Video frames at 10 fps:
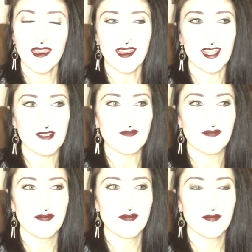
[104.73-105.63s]

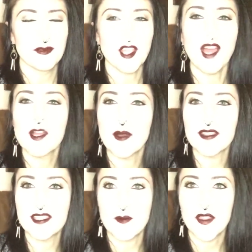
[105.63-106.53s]
um, talk
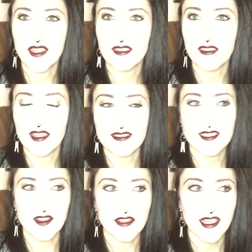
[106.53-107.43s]
about something as
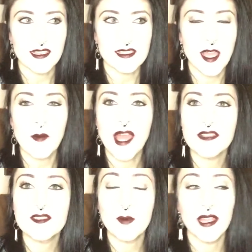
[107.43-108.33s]
delicate as M
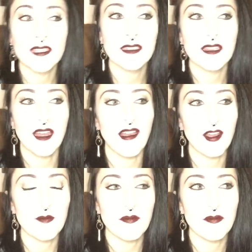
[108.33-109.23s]
S when
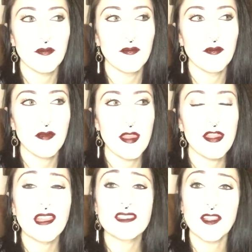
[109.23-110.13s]
um,
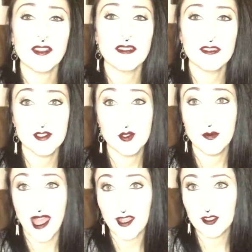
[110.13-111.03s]
things aren't too
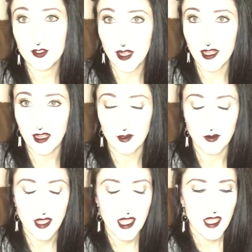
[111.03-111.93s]
bad right
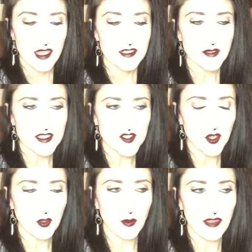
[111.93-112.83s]
now? So I
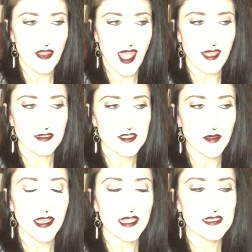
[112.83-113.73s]
struggle with that.
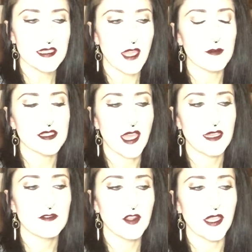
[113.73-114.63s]
So I guess I was
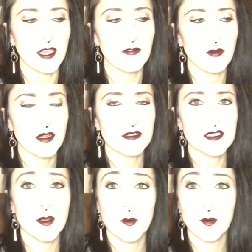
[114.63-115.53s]
kind of looking for
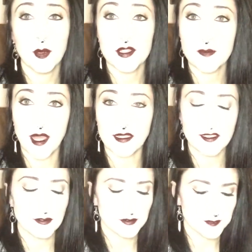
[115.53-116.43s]
some
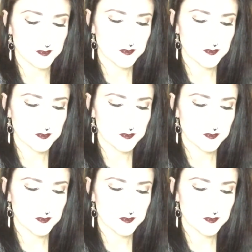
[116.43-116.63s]
perspective.